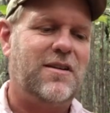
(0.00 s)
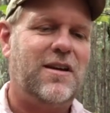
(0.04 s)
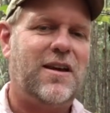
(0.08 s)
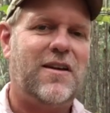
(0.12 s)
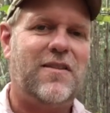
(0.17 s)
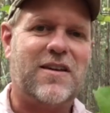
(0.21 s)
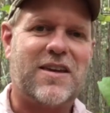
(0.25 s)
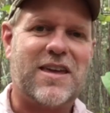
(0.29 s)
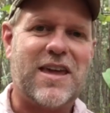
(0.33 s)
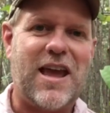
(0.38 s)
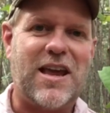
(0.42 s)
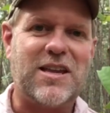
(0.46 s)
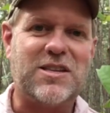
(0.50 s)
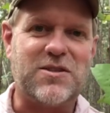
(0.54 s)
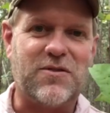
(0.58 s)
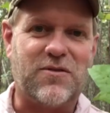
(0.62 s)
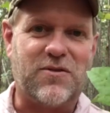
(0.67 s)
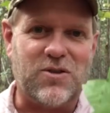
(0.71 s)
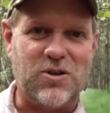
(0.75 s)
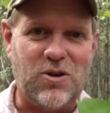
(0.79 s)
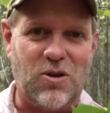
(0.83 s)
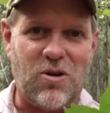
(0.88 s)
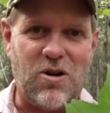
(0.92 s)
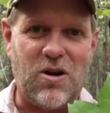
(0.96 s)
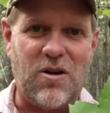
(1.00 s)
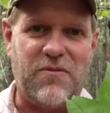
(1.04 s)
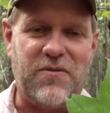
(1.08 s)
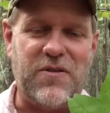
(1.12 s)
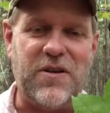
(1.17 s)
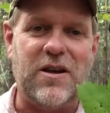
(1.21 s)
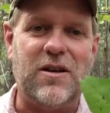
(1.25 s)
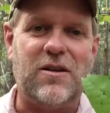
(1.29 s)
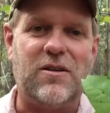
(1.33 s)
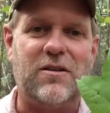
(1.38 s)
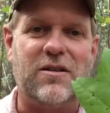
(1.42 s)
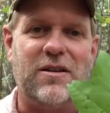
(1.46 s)
In the case of
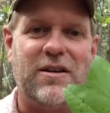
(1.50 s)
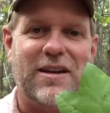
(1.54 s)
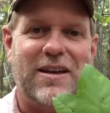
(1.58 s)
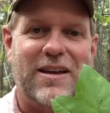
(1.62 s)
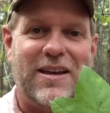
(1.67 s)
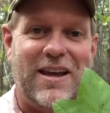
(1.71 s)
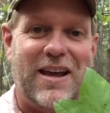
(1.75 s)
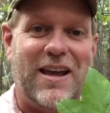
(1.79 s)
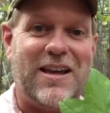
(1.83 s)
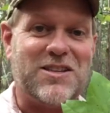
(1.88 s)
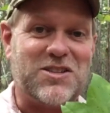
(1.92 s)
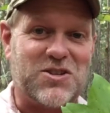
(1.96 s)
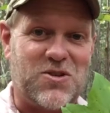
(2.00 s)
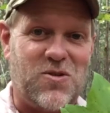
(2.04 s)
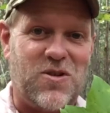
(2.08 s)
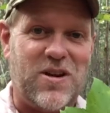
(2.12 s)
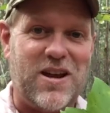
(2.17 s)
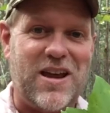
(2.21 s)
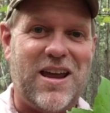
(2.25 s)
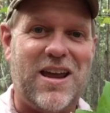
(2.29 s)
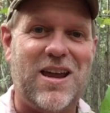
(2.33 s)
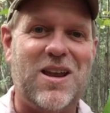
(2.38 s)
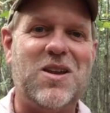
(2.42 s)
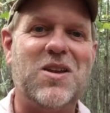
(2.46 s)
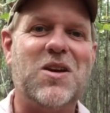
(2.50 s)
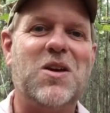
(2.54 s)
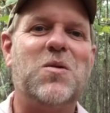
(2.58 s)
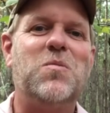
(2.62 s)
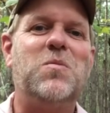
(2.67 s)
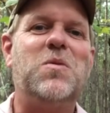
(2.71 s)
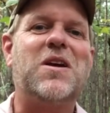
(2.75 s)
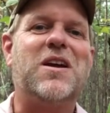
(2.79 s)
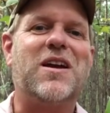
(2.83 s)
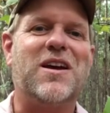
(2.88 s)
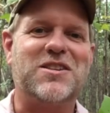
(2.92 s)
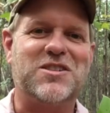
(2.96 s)
chlorophyll, it's green
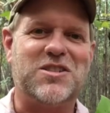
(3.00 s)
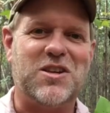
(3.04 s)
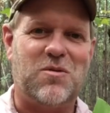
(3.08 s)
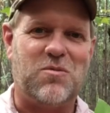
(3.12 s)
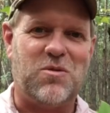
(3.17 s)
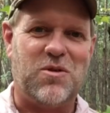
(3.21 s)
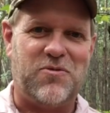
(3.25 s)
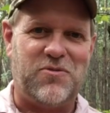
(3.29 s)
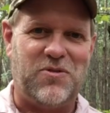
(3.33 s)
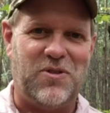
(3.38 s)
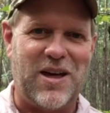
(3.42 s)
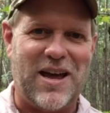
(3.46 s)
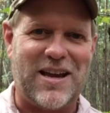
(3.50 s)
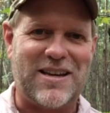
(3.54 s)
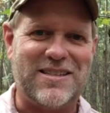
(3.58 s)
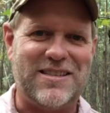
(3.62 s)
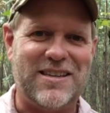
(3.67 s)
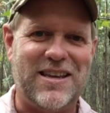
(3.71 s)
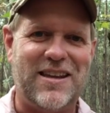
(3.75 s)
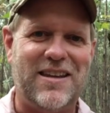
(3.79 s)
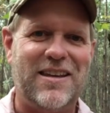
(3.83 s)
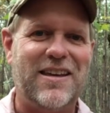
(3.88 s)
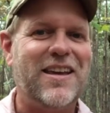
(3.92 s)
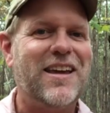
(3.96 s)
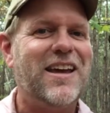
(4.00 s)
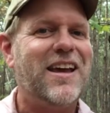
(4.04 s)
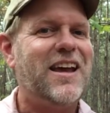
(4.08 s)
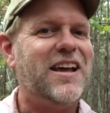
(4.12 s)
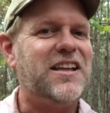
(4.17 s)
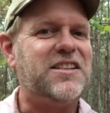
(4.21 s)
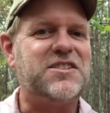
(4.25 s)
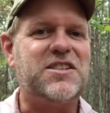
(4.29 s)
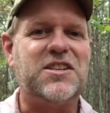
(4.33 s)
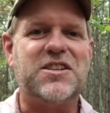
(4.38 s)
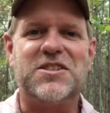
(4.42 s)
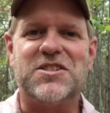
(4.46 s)
because it reflects it.
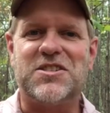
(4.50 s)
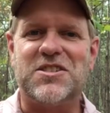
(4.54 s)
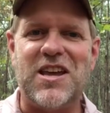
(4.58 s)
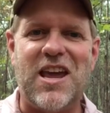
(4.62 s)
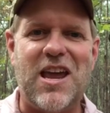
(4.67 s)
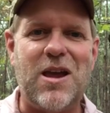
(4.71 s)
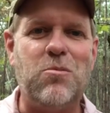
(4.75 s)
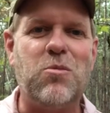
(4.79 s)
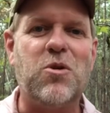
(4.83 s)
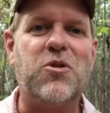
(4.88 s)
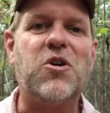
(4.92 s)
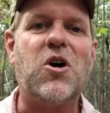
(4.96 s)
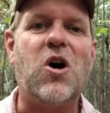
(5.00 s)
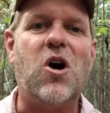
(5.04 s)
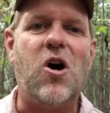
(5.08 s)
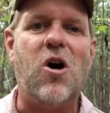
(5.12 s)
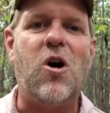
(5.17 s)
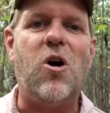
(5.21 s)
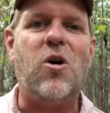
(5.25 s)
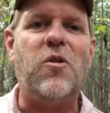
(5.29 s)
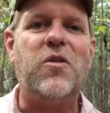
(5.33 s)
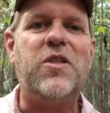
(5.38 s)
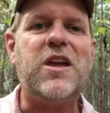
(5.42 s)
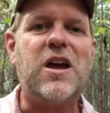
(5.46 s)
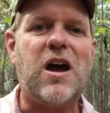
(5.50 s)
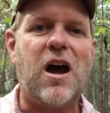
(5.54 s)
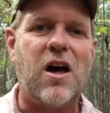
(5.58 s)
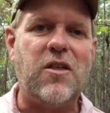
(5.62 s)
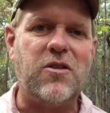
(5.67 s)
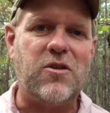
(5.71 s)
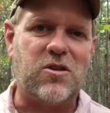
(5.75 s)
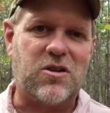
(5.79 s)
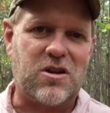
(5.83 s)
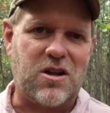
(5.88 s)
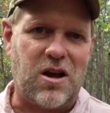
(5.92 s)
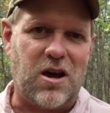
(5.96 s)
It's the same with all the
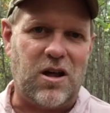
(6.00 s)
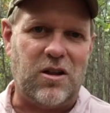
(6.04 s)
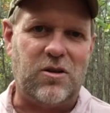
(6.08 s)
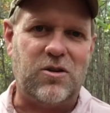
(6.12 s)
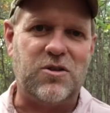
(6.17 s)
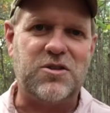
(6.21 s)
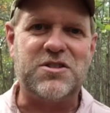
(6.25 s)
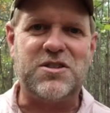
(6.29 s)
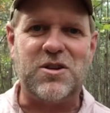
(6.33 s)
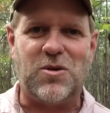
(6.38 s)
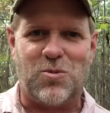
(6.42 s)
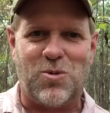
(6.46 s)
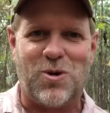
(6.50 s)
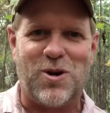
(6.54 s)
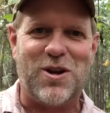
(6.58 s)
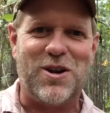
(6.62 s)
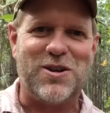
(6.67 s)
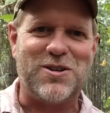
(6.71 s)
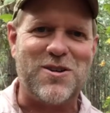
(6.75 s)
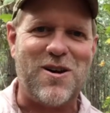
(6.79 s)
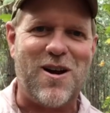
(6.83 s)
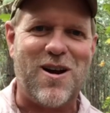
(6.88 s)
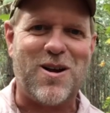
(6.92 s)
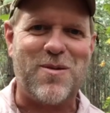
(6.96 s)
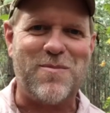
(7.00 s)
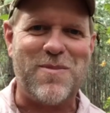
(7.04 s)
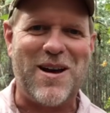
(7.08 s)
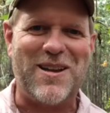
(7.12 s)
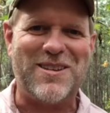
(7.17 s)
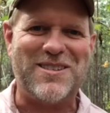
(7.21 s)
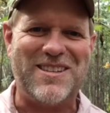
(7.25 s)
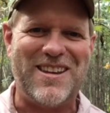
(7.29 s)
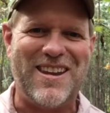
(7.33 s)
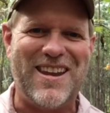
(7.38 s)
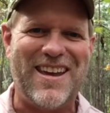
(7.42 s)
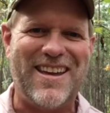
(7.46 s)
other colors that we're going to talk
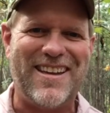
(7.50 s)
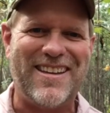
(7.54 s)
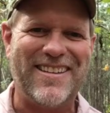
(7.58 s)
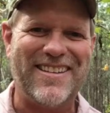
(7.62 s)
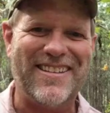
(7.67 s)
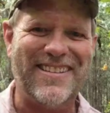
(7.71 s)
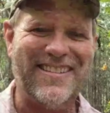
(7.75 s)
about today.